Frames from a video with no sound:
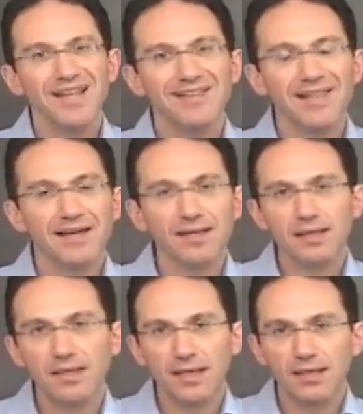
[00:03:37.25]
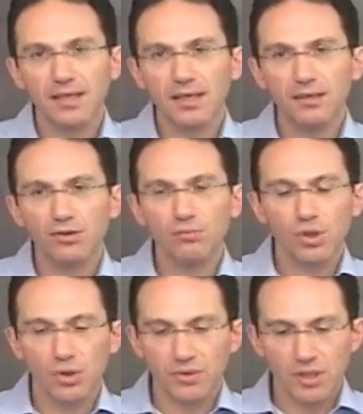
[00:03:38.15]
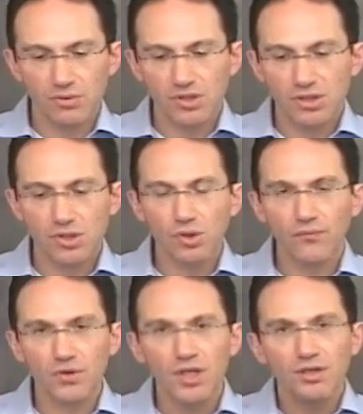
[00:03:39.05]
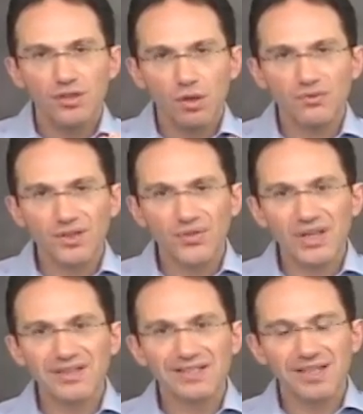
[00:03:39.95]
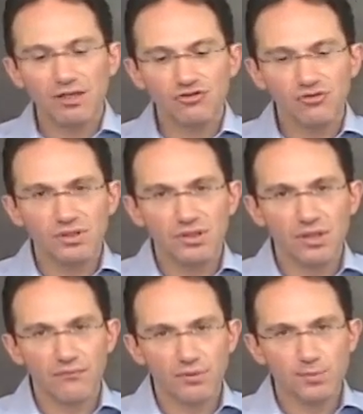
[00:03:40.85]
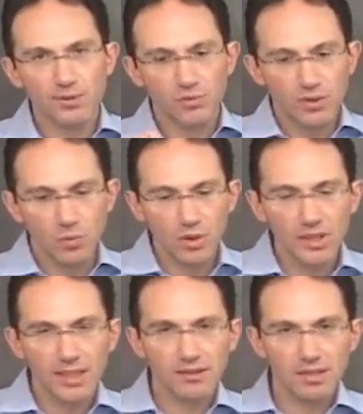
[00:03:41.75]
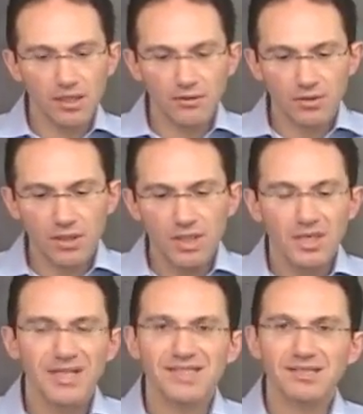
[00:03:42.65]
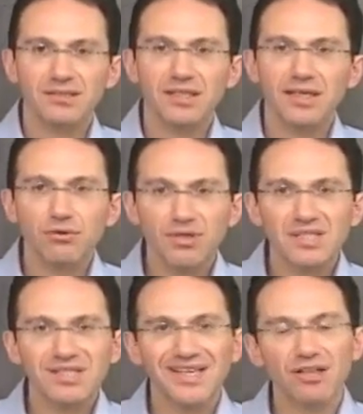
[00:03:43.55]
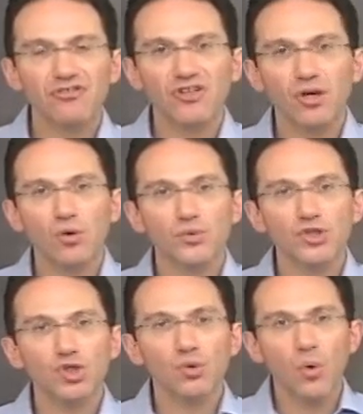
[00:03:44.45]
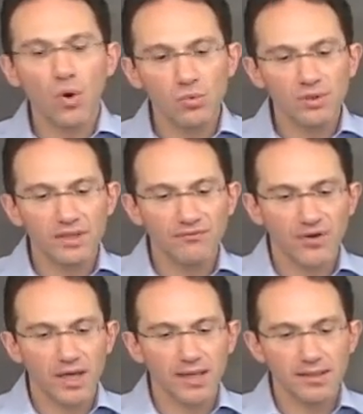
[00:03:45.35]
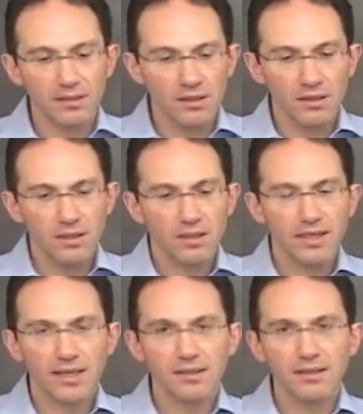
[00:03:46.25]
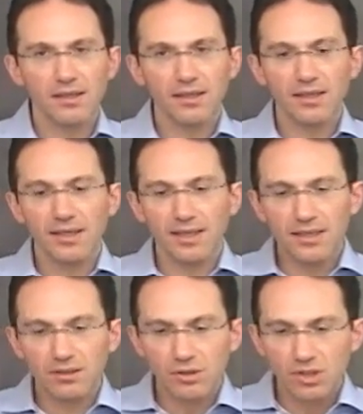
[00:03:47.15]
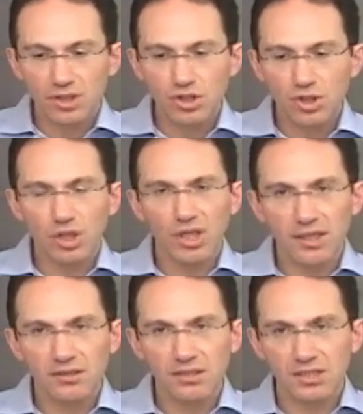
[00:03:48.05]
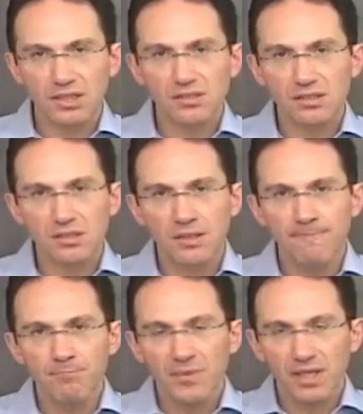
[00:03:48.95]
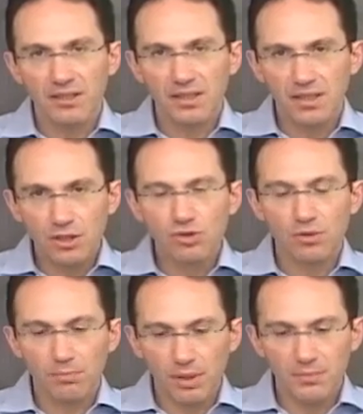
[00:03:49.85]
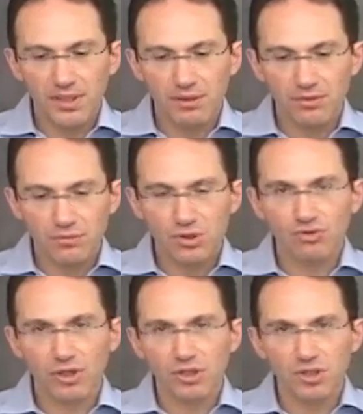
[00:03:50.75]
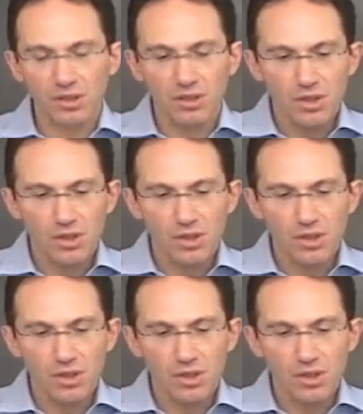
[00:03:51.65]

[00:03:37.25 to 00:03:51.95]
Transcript: like pneumoconiosis and so forth. The only thing that tells you the difference between one and the other is the decreased DLCO, which you only find in interstitial lung diseases in the intrapulmonary restriction.